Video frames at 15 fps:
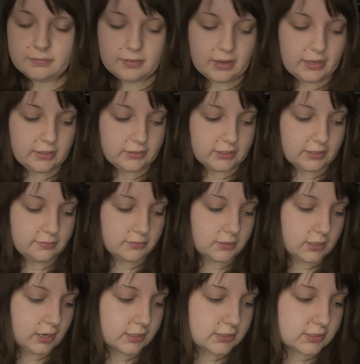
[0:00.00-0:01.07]
Finally, for
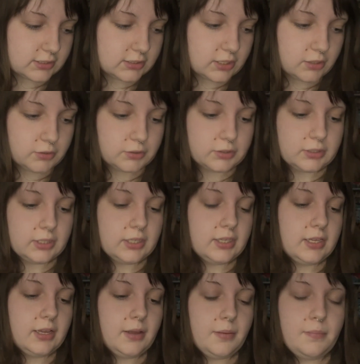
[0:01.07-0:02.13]
our subtle
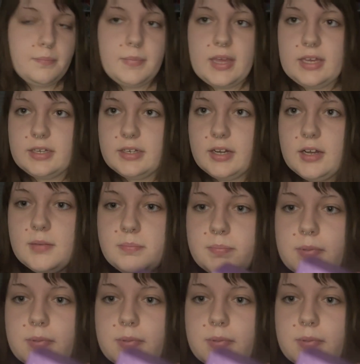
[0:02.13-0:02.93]
makeup,